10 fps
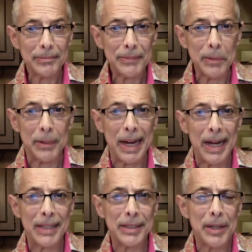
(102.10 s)
when
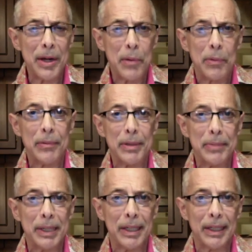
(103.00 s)
asked what would
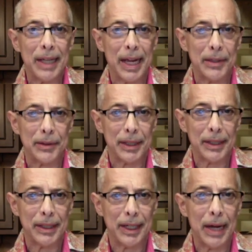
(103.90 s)
be a candle that
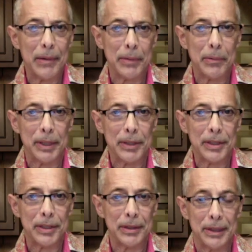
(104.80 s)
I would want
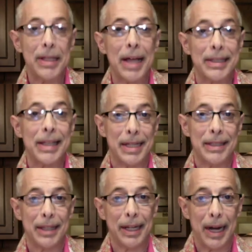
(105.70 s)
to, a scent
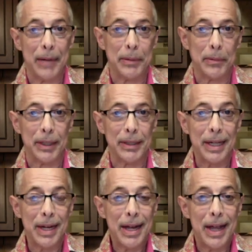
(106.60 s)
that I would want,
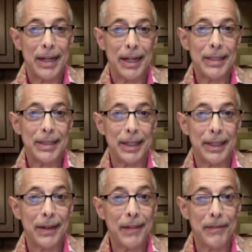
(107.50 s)
and I said
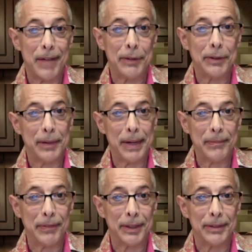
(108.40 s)
fennel
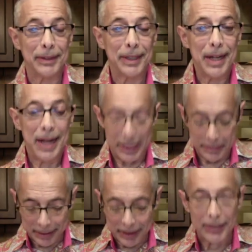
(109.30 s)
grapefruit, and it's
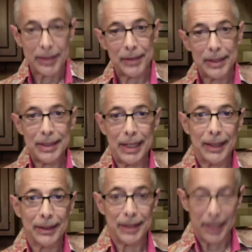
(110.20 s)
because of this
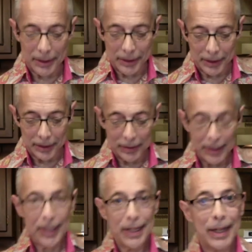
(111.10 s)
salad. And so
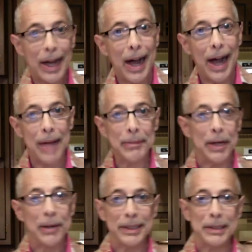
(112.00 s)
I'm
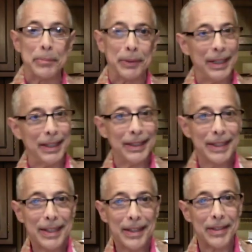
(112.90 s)
going to bring
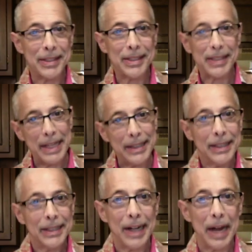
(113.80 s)
the scent
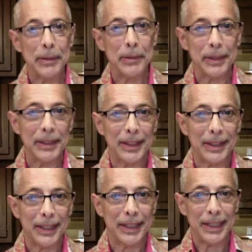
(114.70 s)
that I would really
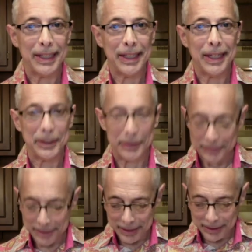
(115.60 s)
like in a candle
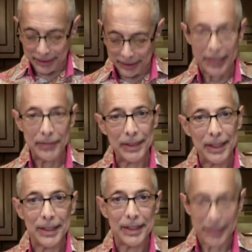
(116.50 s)
to life in
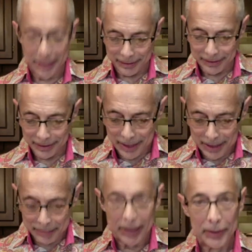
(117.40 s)
this salad.
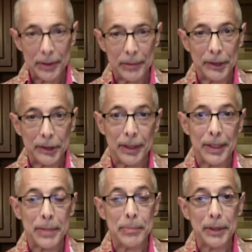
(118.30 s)
But I also want to show you
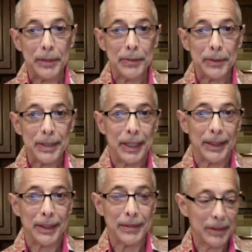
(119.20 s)
this beautiful
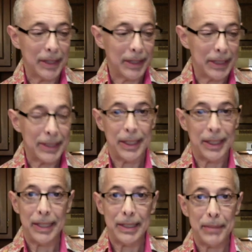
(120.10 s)
salad that's
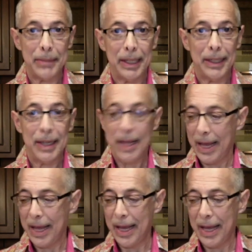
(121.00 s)
easy to make
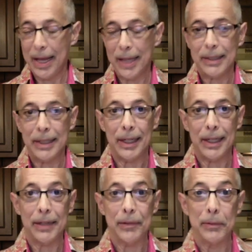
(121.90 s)
and
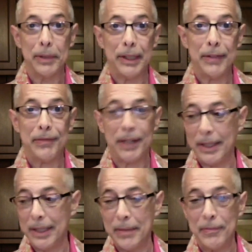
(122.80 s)
really fun,
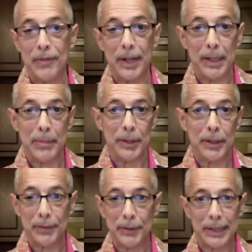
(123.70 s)
very
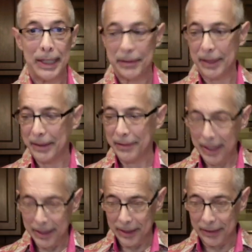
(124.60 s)
beautiful, decorative.
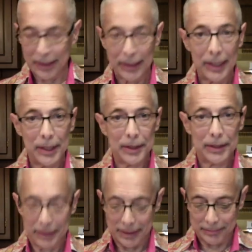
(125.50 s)
So I think
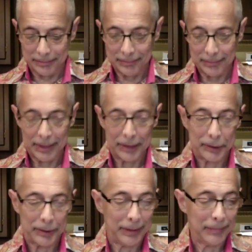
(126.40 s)
you'll
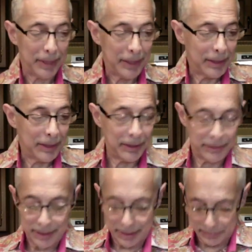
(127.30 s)
enjoy. So
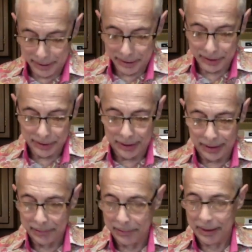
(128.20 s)
I'm going to start
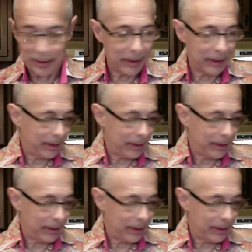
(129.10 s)
with